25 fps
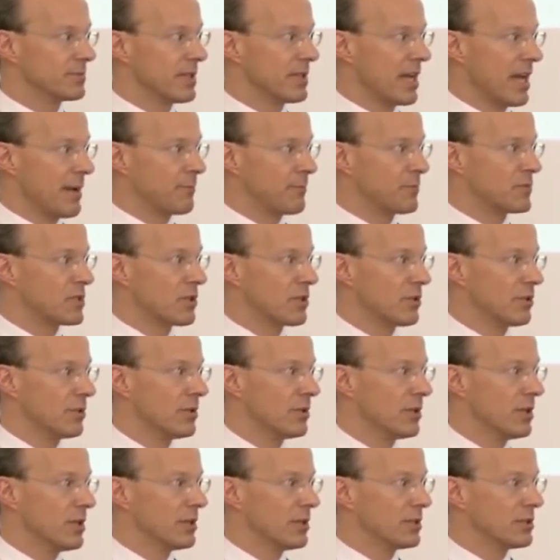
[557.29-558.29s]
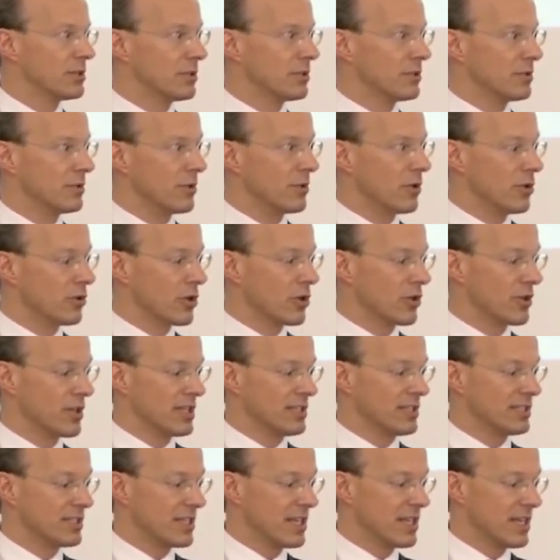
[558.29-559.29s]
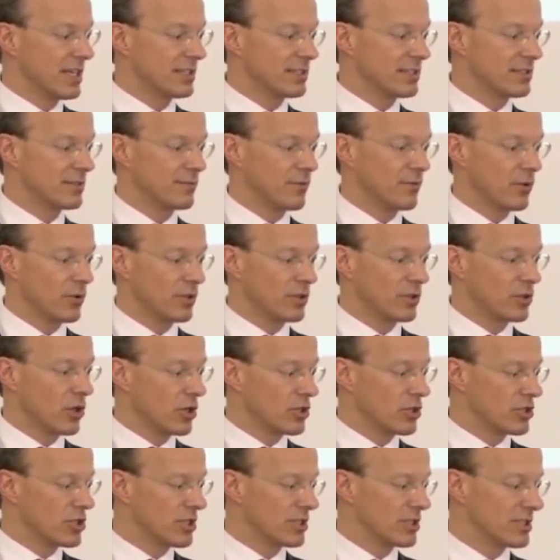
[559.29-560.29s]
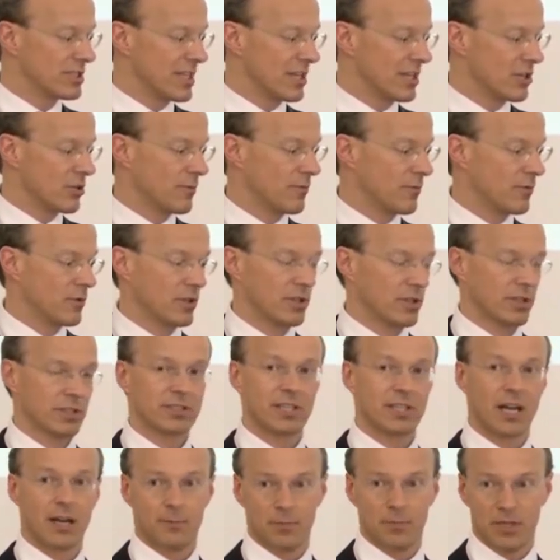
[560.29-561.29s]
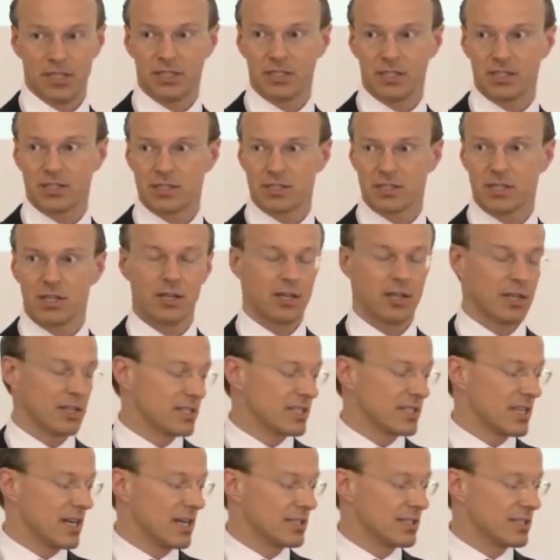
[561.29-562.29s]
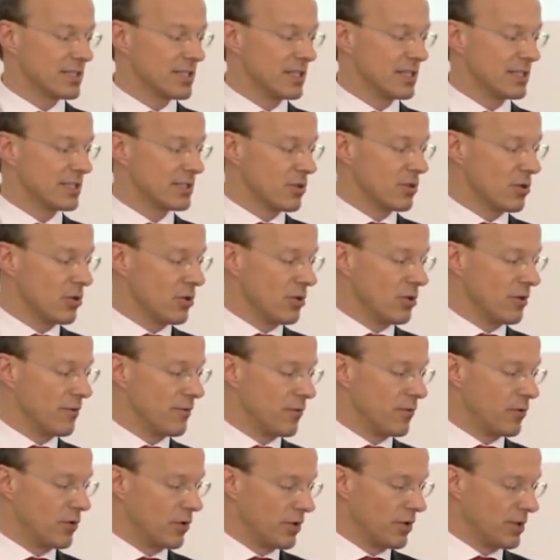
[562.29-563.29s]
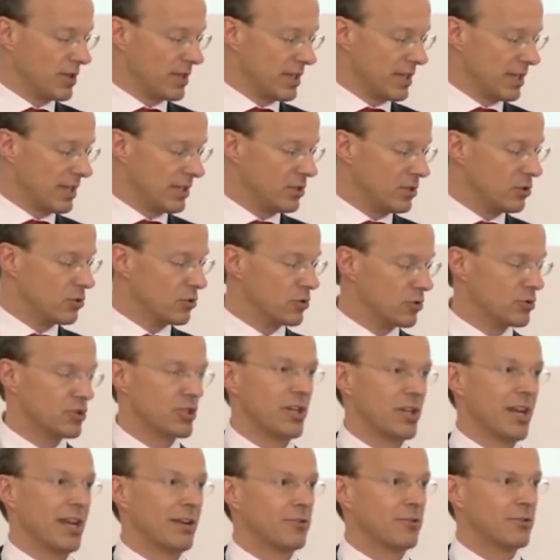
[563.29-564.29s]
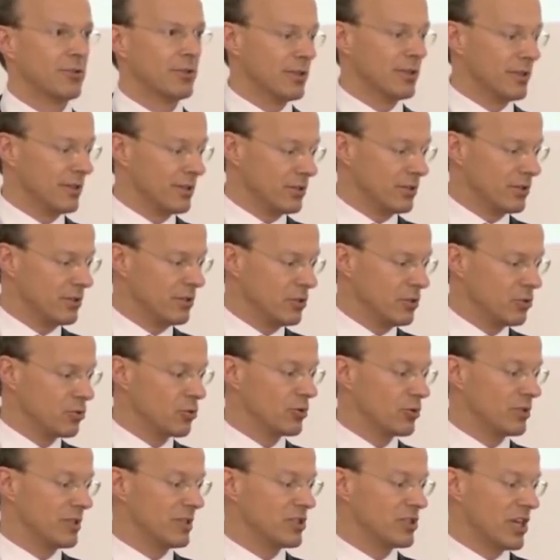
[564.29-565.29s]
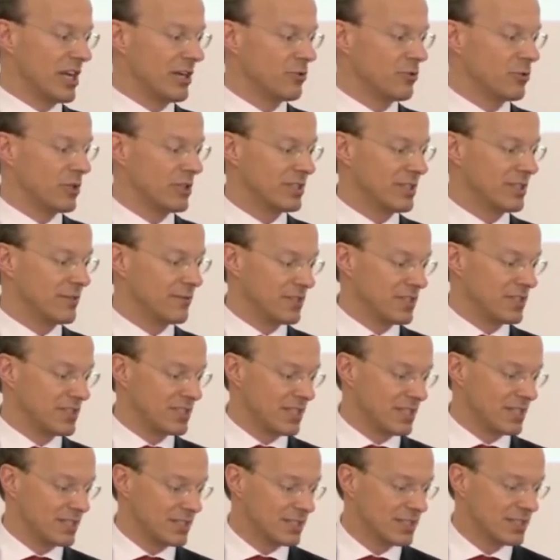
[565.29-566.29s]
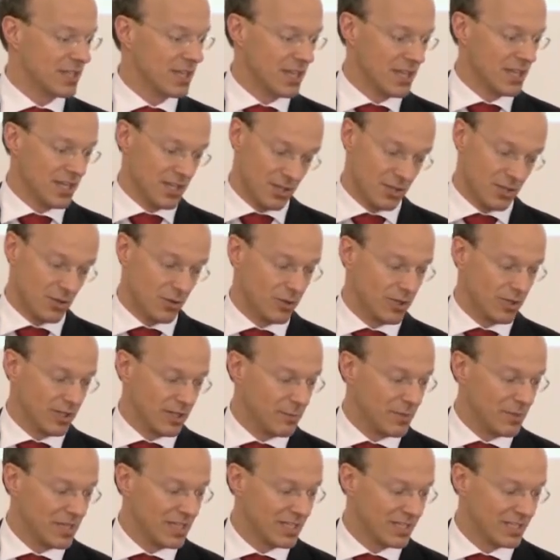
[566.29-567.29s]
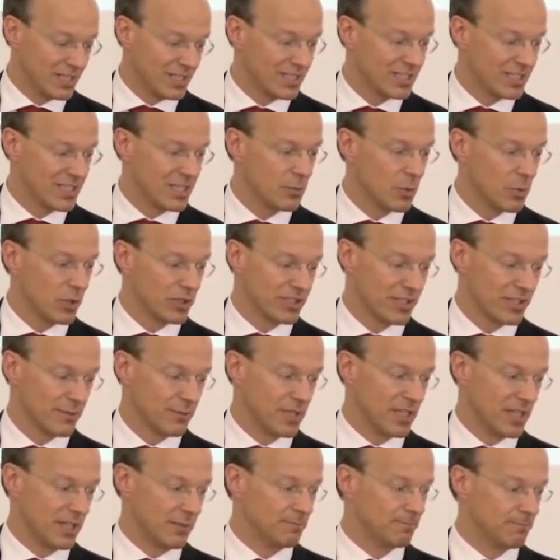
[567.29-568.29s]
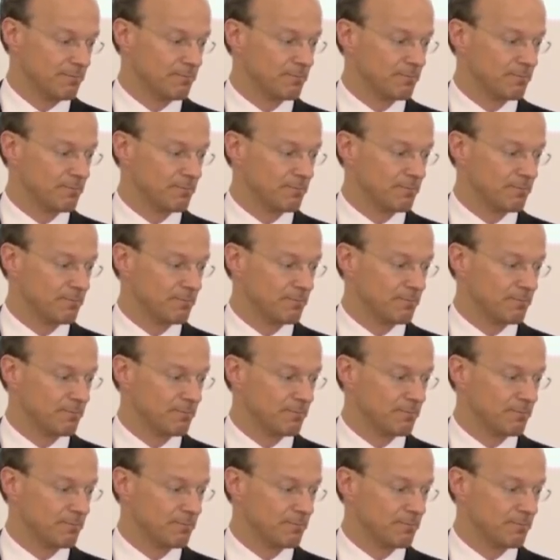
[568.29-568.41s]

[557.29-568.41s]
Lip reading: happen to look on the internet for the Deutsche Zentrum für Diabetes Sciences or for the neurodegenerative disease, you'll immediately see what's I mean.